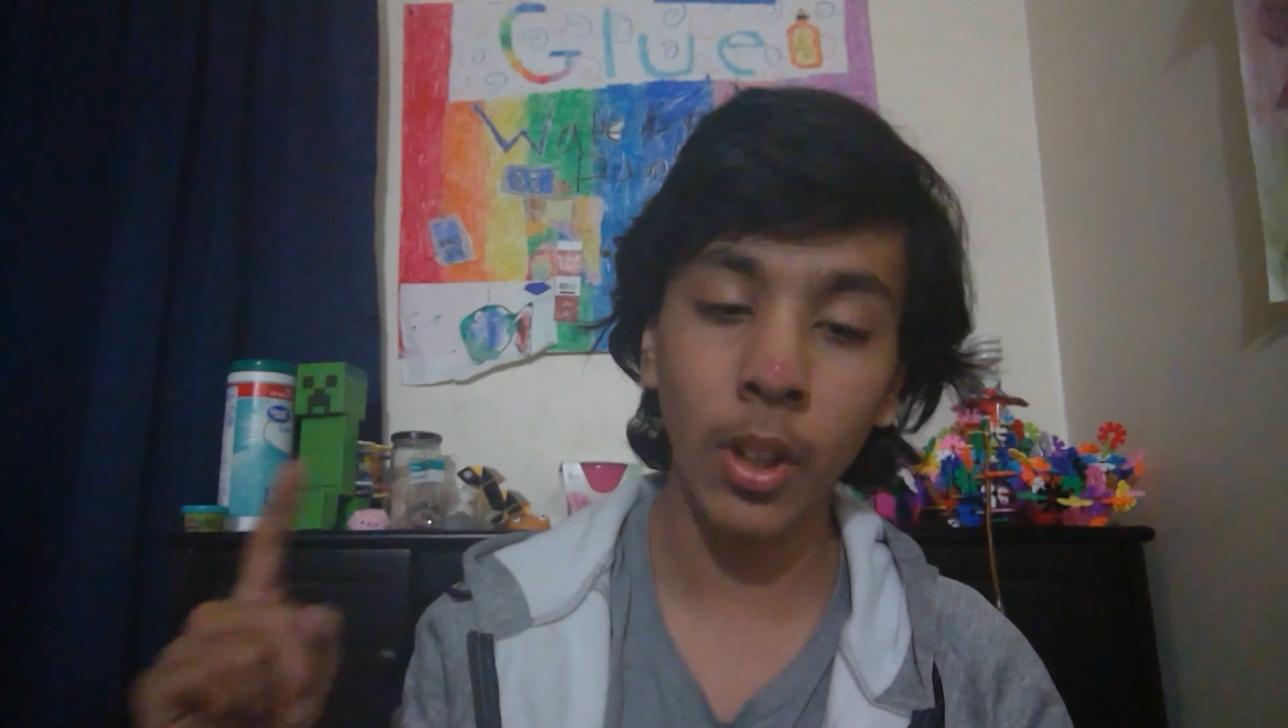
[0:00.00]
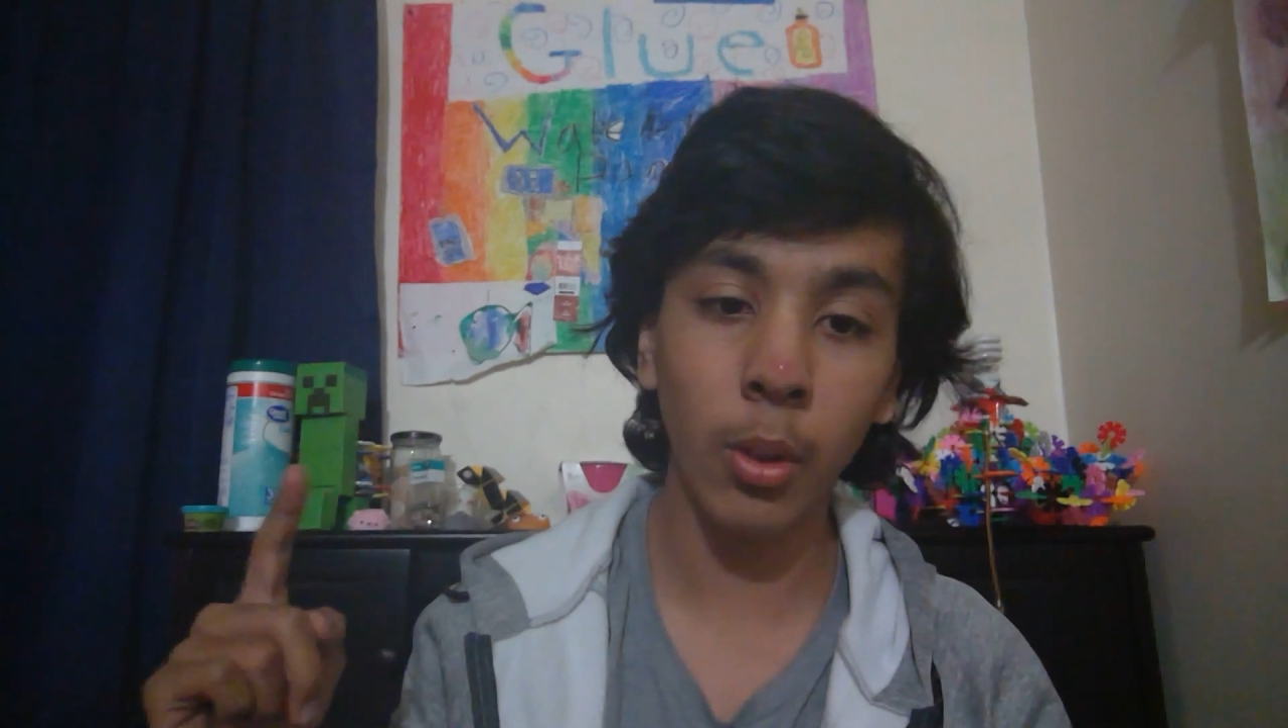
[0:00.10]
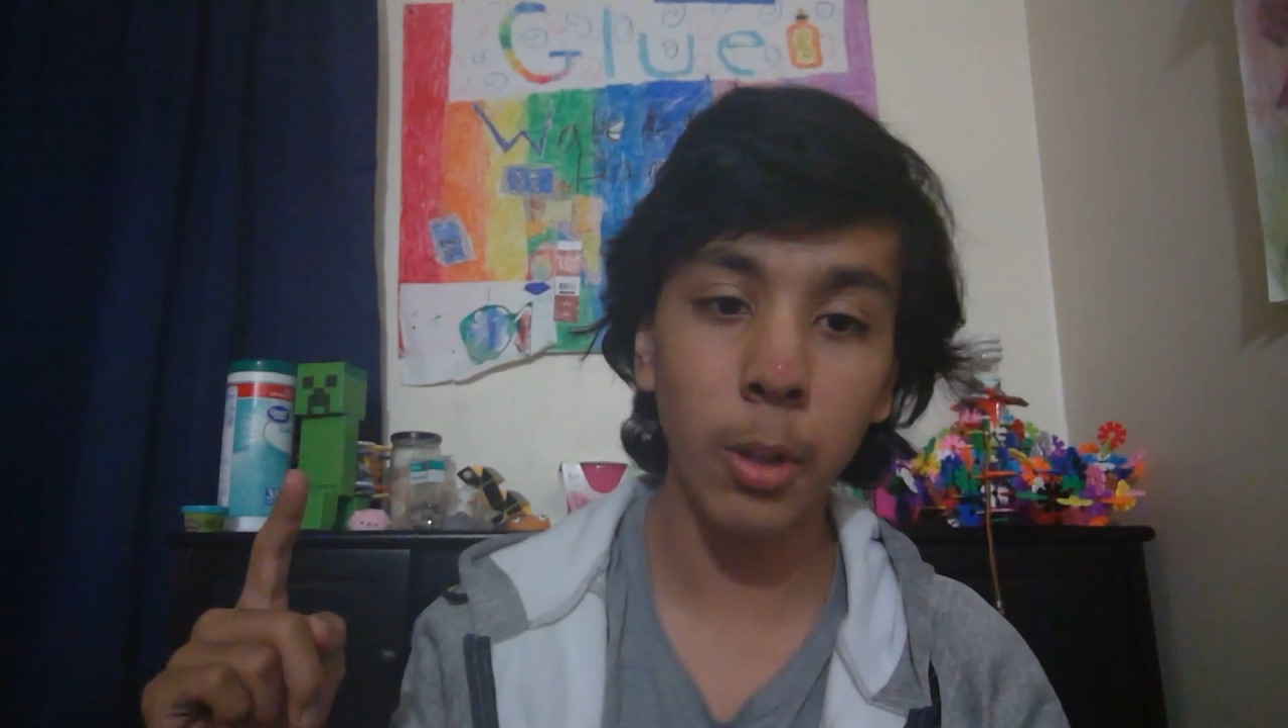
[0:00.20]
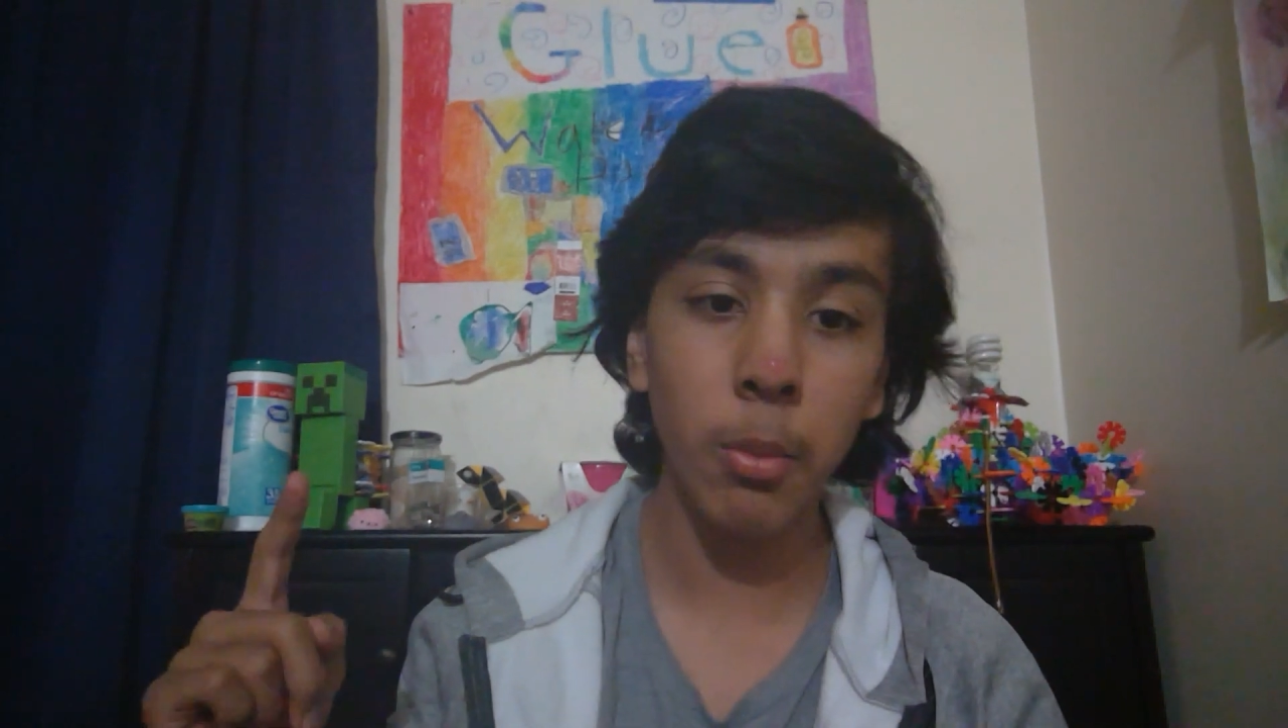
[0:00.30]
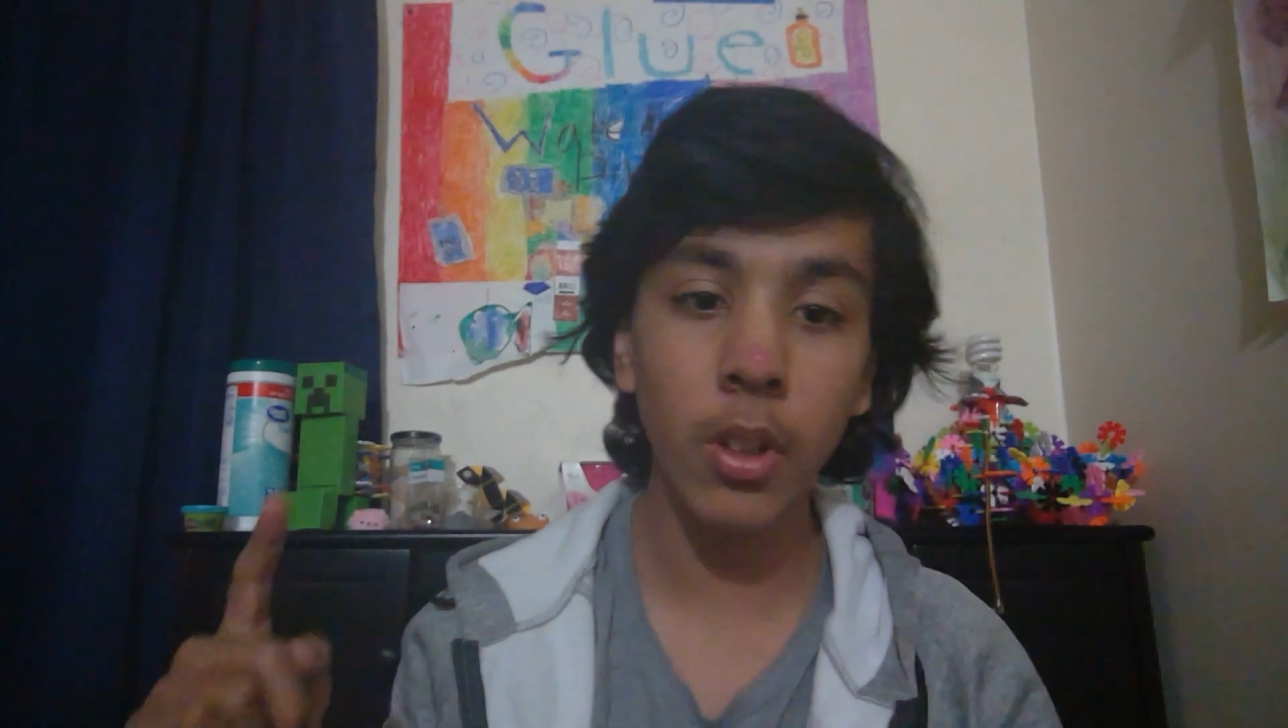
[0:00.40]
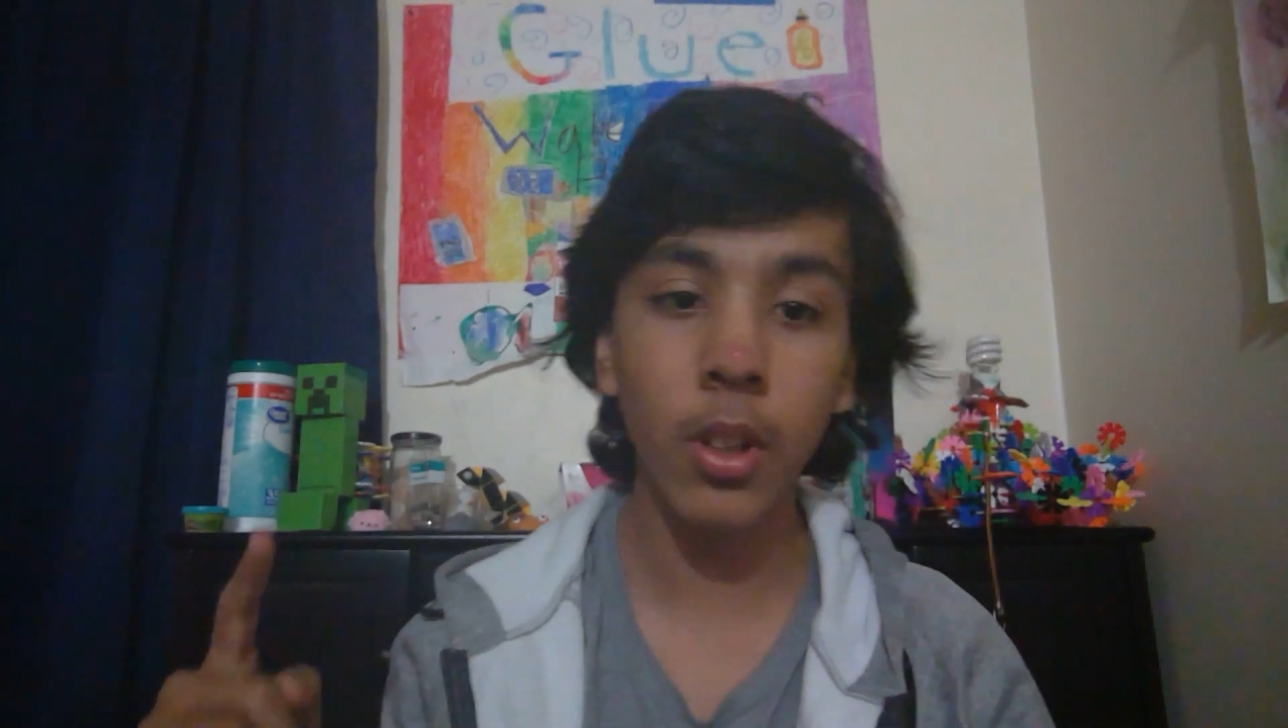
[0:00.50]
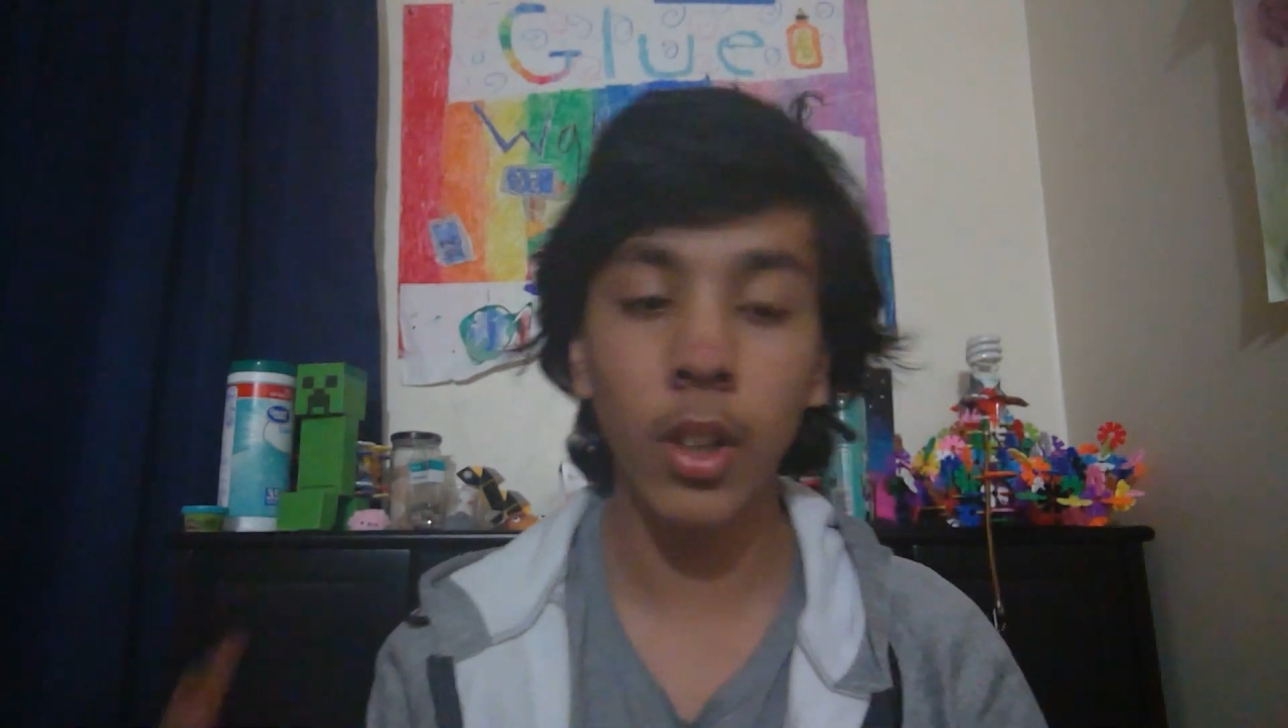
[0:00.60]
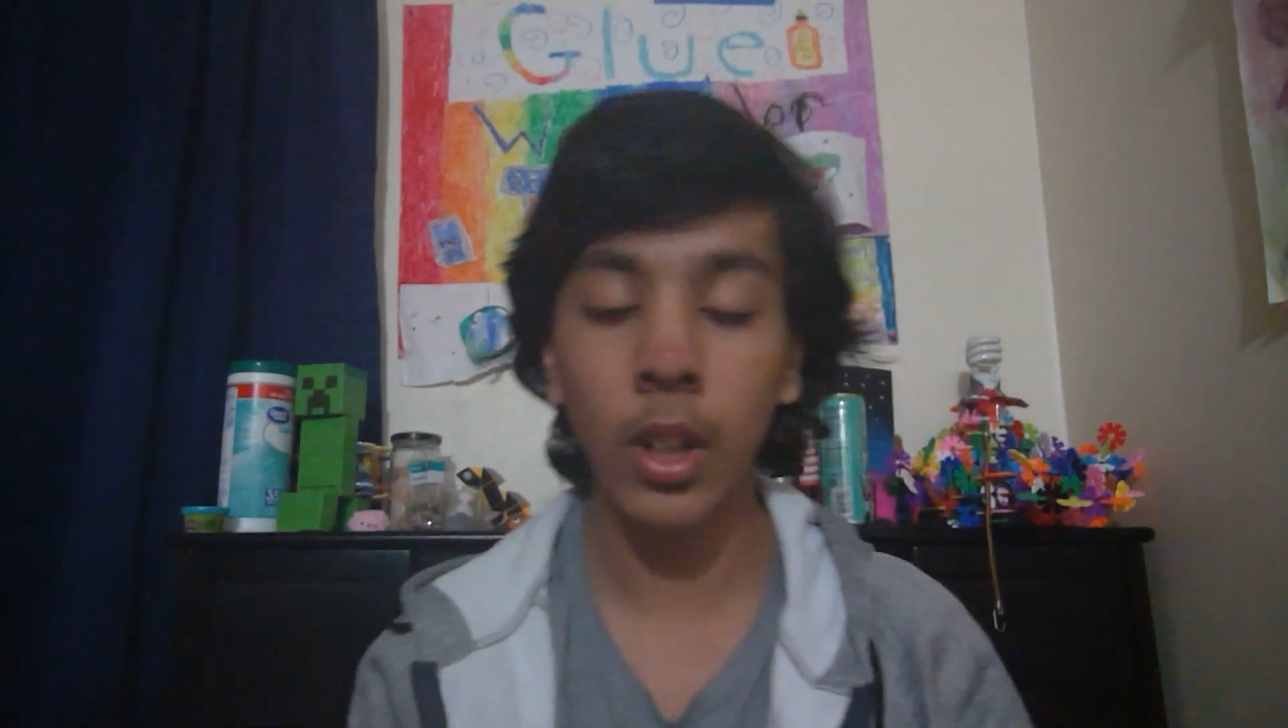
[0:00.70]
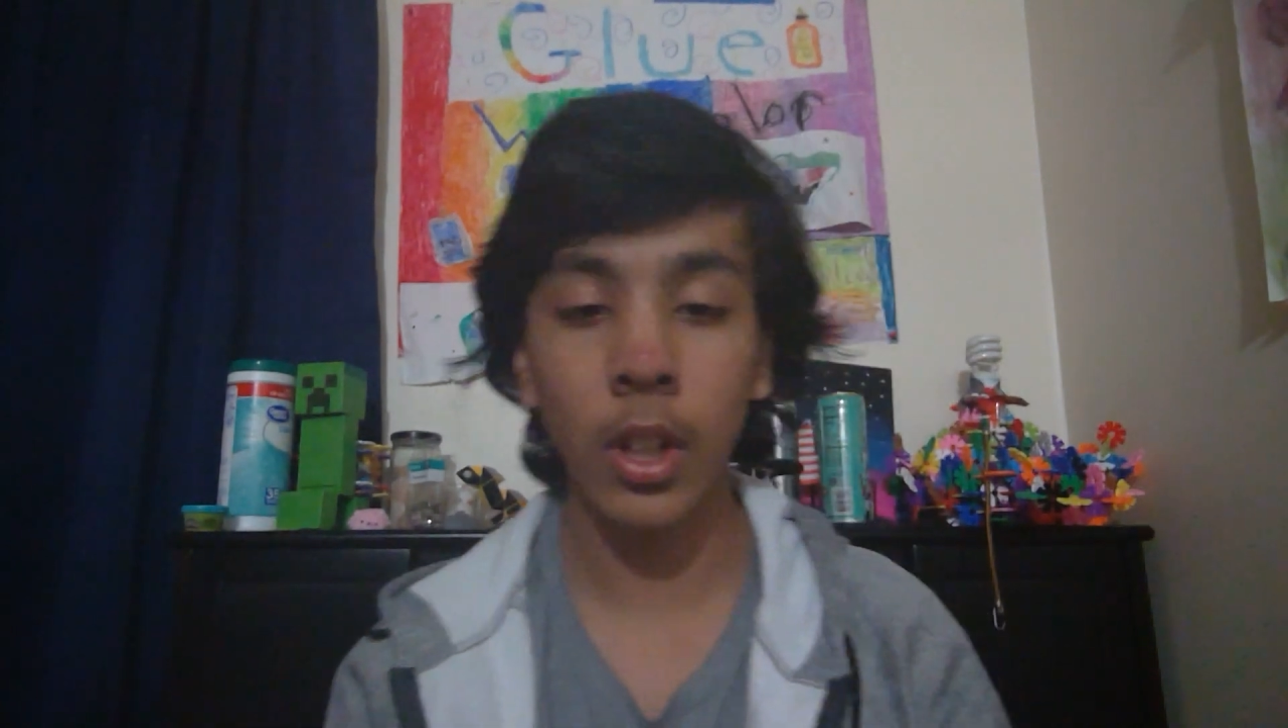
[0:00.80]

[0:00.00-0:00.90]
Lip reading: creeper.